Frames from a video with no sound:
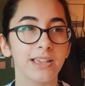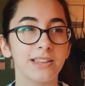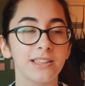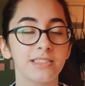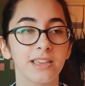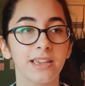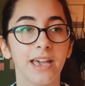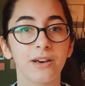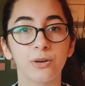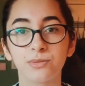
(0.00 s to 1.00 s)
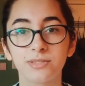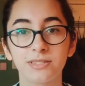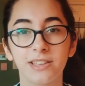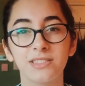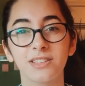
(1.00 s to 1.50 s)
anything else
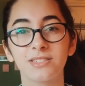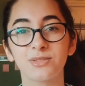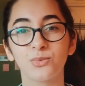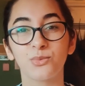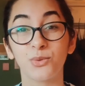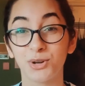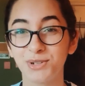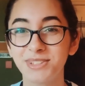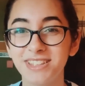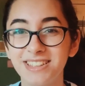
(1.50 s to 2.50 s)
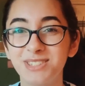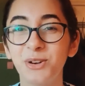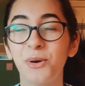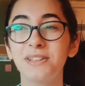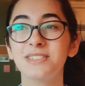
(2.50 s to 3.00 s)
in this world is
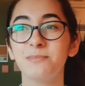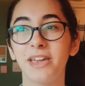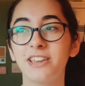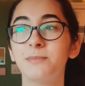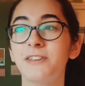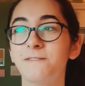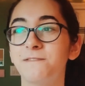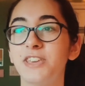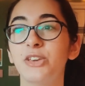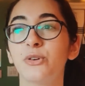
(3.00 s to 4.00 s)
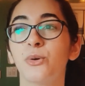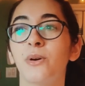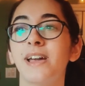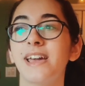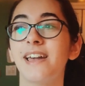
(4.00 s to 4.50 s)
going to make me feel